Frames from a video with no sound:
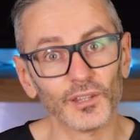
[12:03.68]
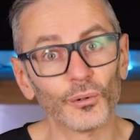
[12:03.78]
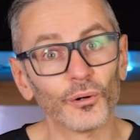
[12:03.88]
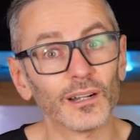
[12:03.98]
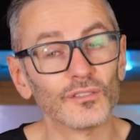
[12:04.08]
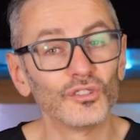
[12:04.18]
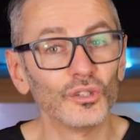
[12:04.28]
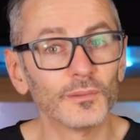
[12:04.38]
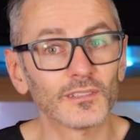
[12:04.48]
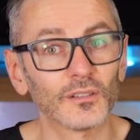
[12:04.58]
there were around
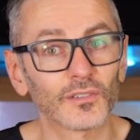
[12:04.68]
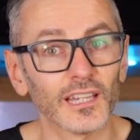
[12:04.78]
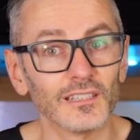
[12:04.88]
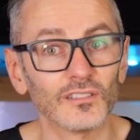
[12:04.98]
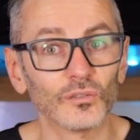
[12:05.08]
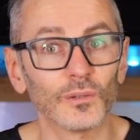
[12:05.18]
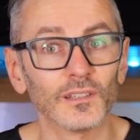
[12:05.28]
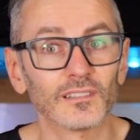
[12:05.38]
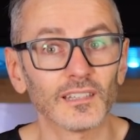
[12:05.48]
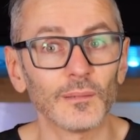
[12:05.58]
2% of cases where the
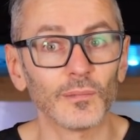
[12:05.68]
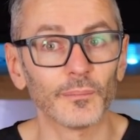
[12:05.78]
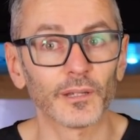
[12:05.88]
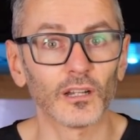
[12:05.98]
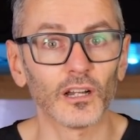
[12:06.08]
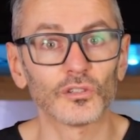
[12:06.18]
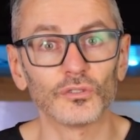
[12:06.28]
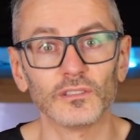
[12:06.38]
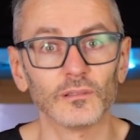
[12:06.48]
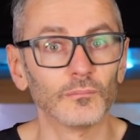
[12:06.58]
same lip had
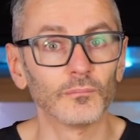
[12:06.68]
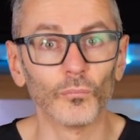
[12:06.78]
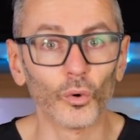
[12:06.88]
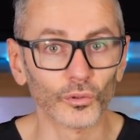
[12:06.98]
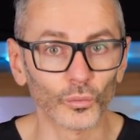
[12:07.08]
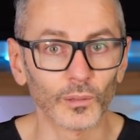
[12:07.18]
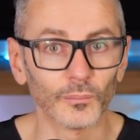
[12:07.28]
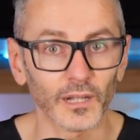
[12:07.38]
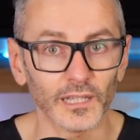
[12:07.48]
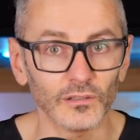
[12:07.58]
arteries in more than one
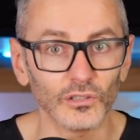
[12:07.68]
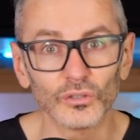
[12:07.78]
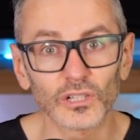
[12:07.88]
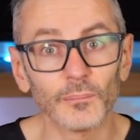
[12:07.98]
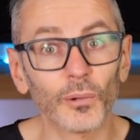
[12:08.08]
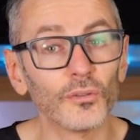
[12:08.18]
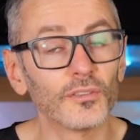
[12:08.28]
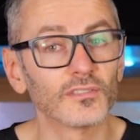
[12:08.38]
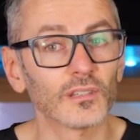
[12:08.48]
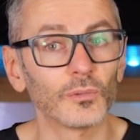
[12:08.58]
plane, usually both the
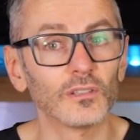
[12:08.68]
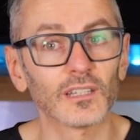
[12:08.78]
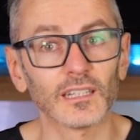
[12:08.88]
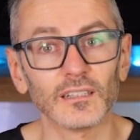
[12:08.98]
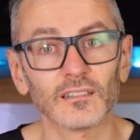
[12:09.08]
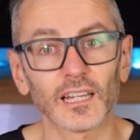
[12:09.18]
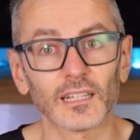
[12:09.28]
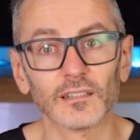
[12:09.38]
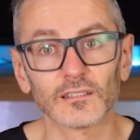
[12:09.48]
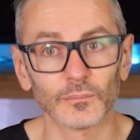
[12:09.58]
subcutaneous
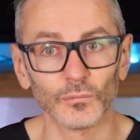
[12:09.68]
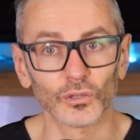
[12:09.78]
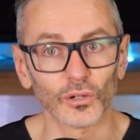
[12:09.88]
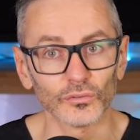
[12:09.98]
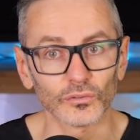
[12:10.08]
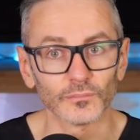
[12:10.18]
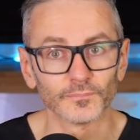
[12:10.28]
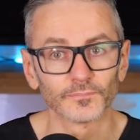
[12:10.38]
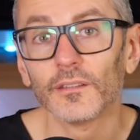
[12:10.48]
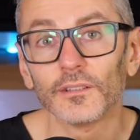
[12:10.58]
and the submucosal.
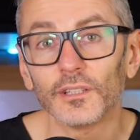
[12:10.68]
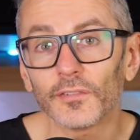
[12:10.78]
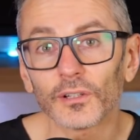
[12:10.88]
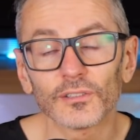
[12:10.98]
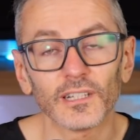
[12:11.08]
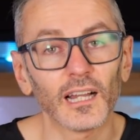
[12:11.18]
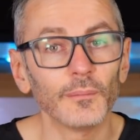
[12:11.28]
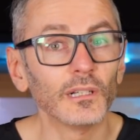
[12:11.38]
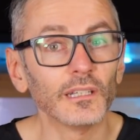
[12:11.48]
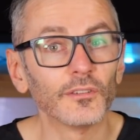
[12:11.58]
The difficulty, I
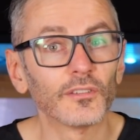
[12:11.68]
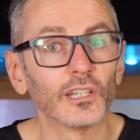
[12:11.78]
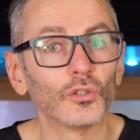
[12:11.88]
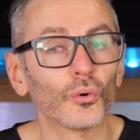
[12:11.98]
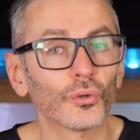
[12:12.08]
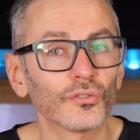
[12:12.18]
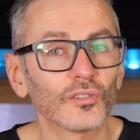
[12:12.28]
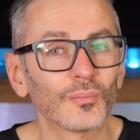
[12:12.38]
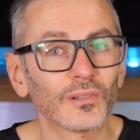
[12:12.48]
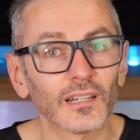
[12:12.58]
believe, is that in order to
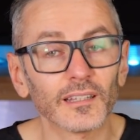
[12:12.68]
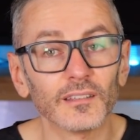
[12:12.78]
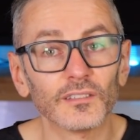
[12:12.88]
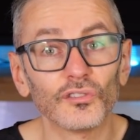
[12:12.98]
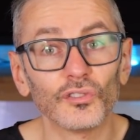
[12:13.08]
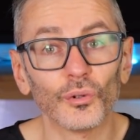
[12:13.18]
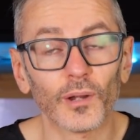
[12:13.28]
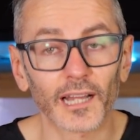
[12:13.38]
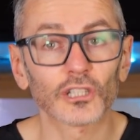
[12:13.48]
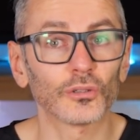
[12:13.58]
apply this to your
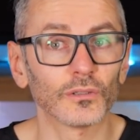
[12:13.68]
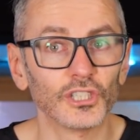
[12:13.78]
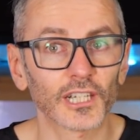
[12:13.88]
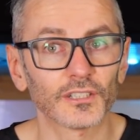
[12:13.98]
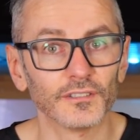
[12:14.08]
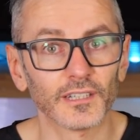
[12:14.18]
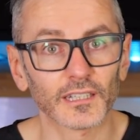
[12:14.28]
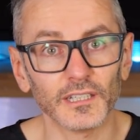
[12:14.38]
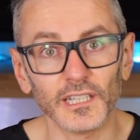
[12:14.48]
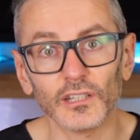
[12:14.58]
actual injection
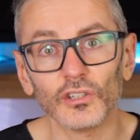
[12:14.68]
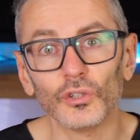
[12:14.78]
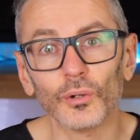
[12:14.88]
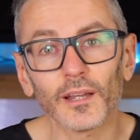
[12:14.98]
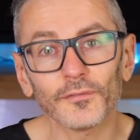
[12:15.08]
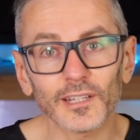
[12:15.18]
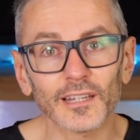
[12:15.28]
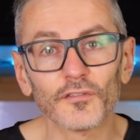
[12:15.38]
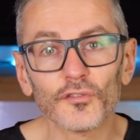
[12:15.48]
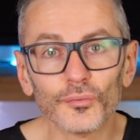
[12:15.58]
technique, you have to
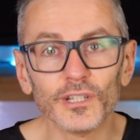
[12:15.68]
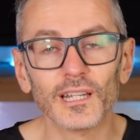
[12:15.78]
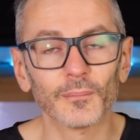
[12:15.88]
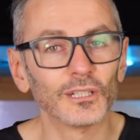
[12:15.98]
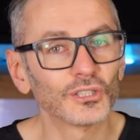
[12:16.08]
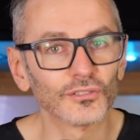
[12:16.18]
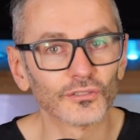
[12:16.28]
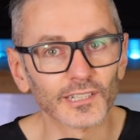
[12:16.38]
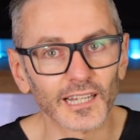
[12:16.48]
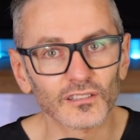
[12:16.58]
have three dimensions of
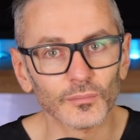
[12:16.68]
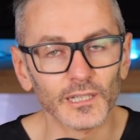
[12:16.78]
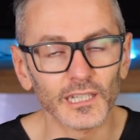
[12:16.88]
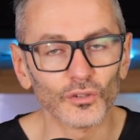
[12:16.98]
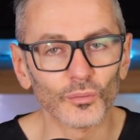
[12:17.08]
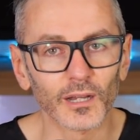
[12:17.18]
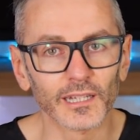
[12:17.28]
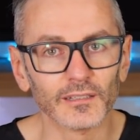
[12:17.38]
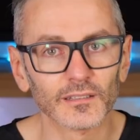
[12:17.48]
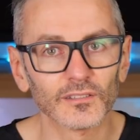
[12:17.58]
anatomy in your
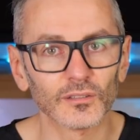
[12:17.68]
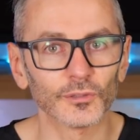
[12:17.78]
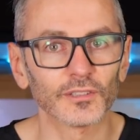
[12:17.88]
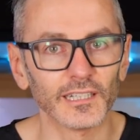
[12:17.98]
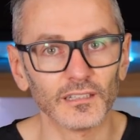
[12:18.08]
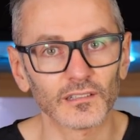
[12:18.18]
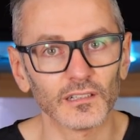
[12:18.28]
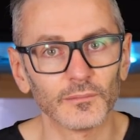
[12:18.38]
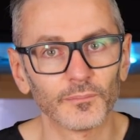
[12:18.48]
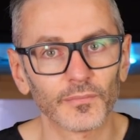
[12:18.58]
mind
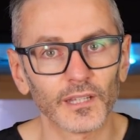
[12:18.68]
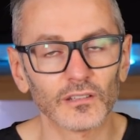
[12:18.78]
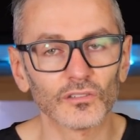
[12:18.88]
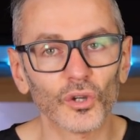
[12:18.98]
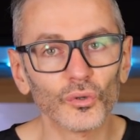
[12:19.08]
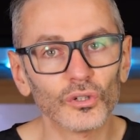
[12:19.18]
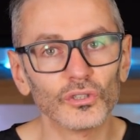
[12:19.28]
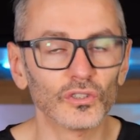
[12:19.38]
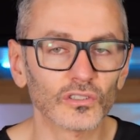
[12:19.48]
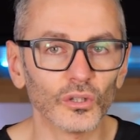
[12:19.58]
simultaneously. It's no good
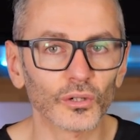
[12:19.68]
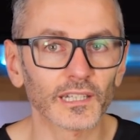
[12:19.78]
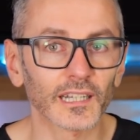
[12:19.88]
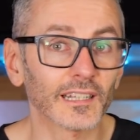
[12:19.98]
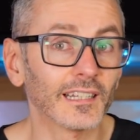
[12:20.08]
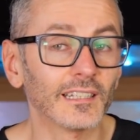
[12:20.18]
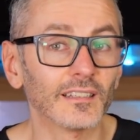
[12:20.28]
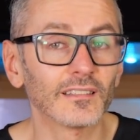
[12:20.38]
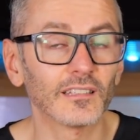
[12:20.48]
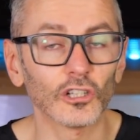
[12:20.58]
just looking at it in a
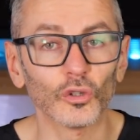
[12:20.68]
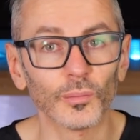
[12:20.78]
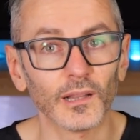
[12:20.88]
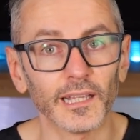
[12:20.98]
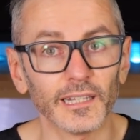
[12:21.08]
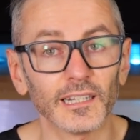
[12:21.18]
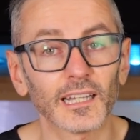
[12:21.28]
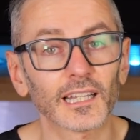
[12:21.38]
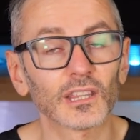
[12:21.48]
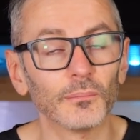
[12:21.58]
single plane
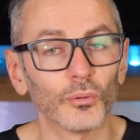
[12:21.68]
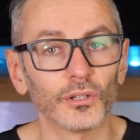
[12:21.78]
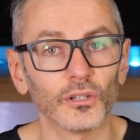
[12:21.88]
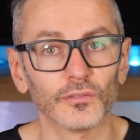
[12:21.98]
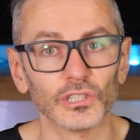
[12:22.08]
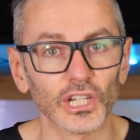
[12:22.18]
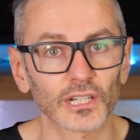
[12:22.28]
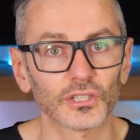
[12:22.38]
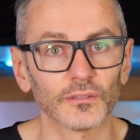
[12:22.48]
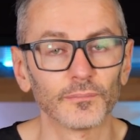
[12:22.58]
at the point of
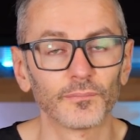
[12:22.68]
injection.